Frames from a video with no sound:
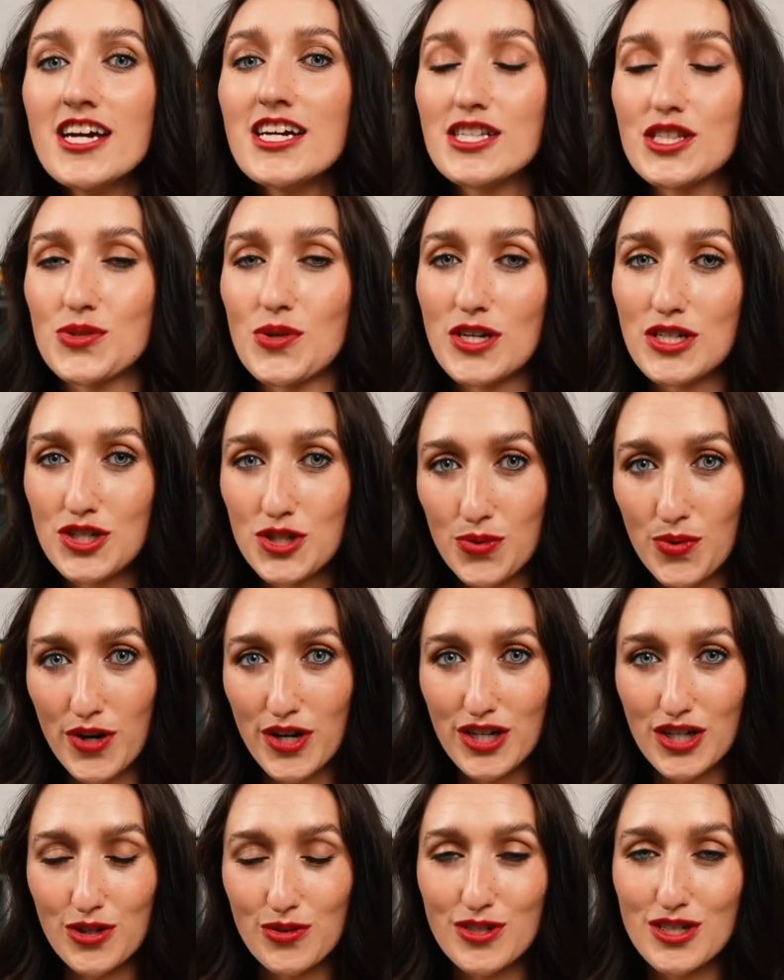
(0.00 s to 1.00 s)
So I do
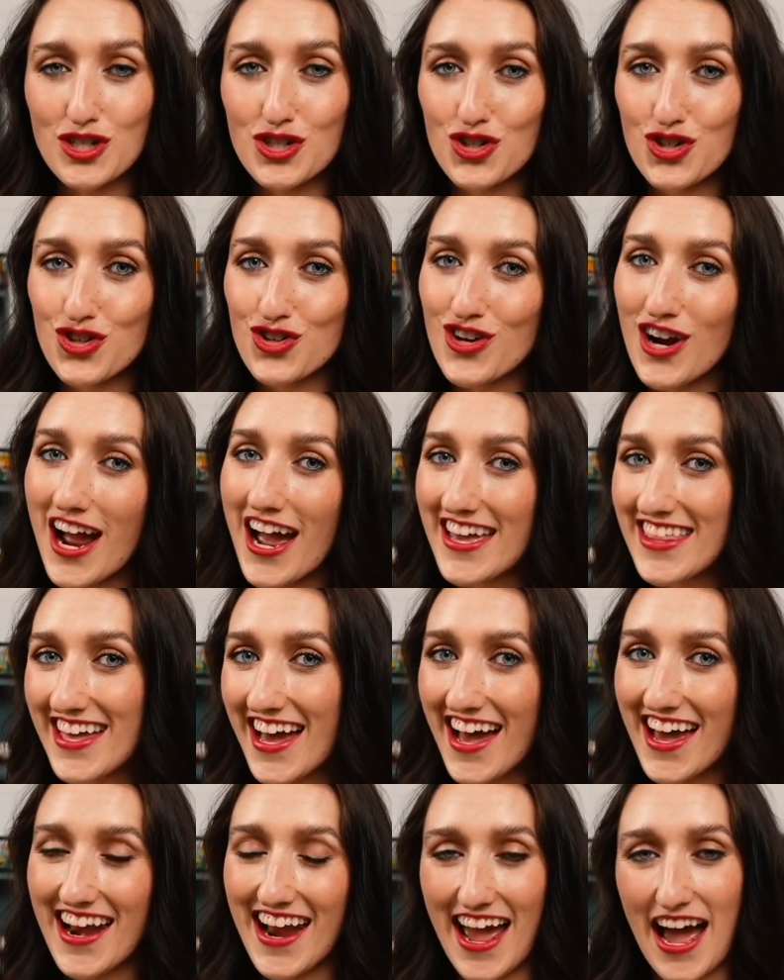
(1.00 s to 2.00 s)
want you to try
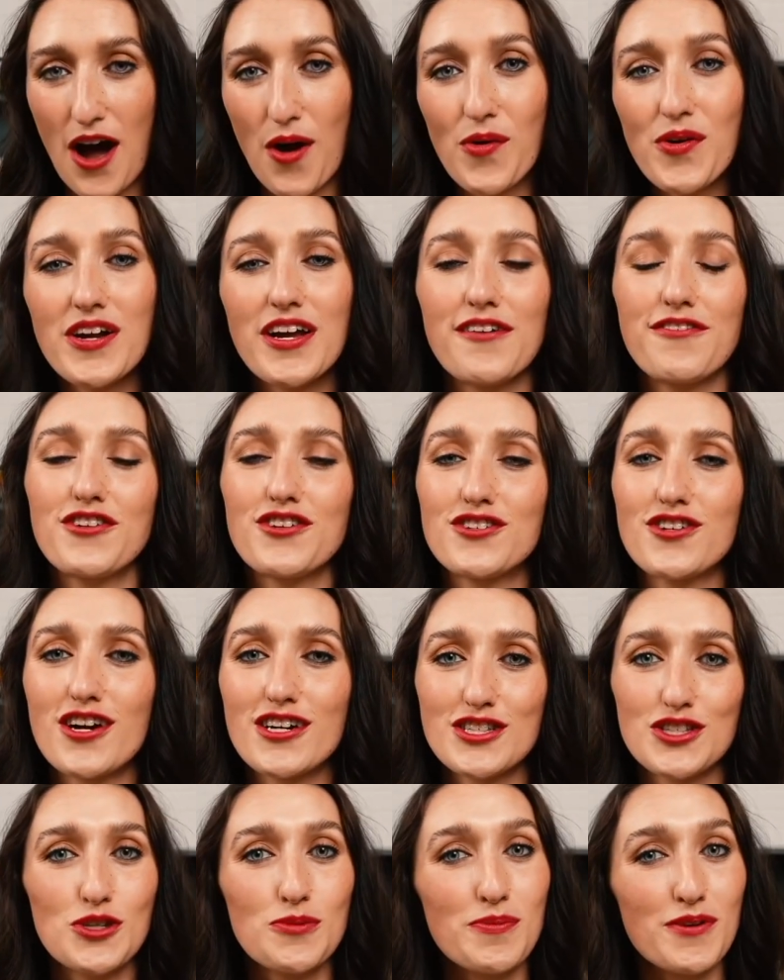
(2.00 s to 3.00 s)
that out. If you're
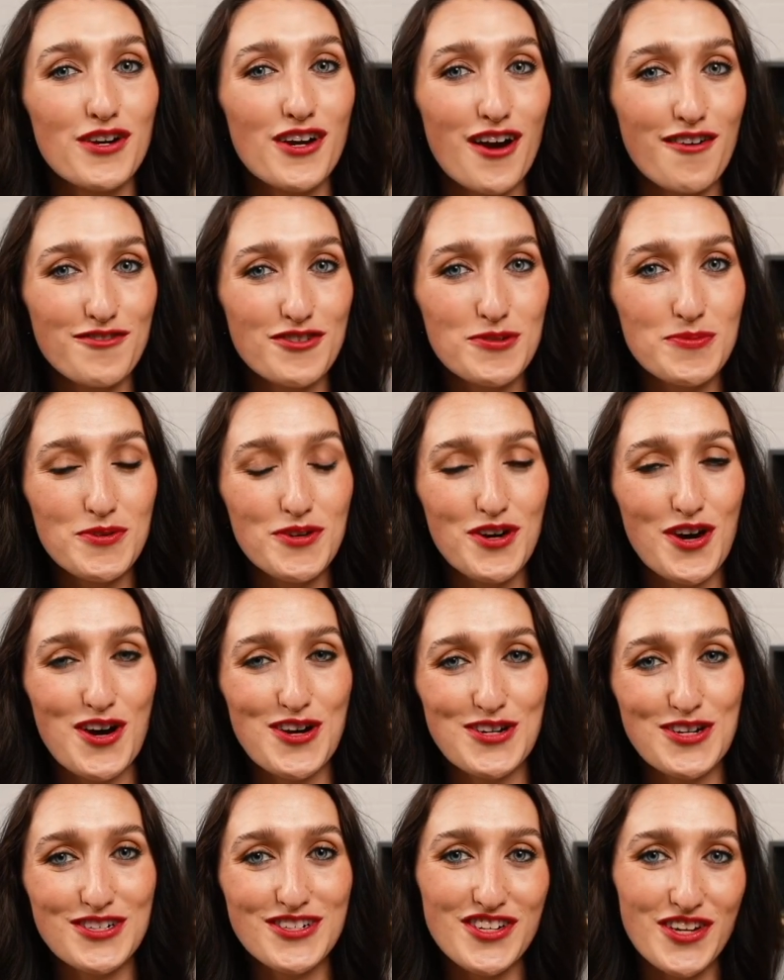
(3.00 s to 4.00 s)
not super comfortable
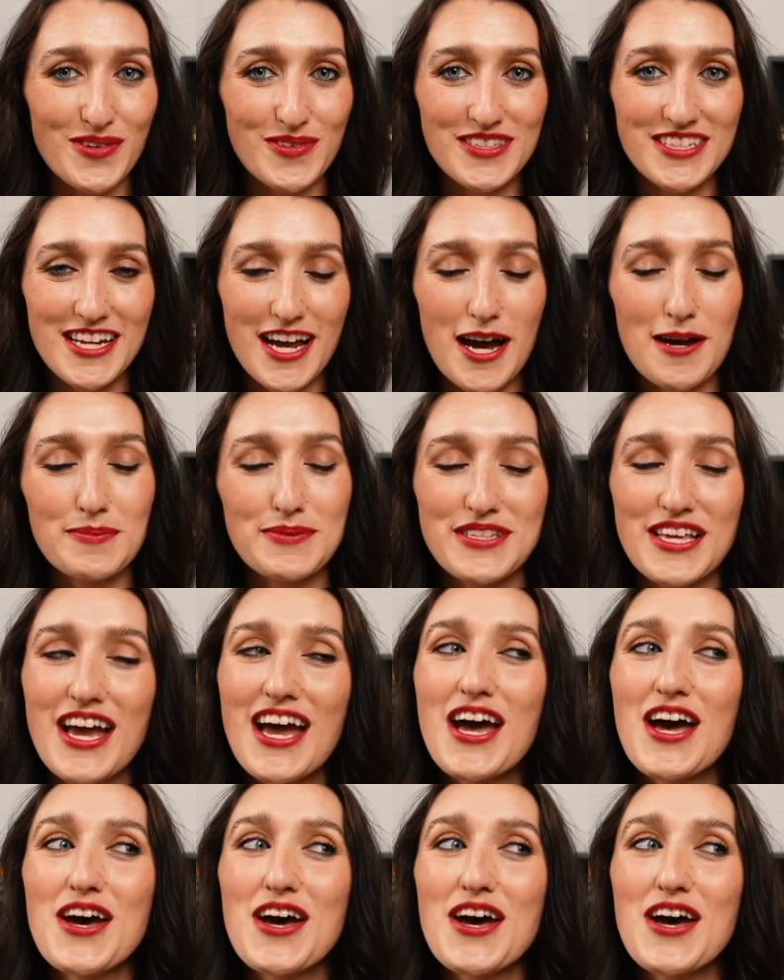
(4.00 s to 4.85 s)
on your toe stops,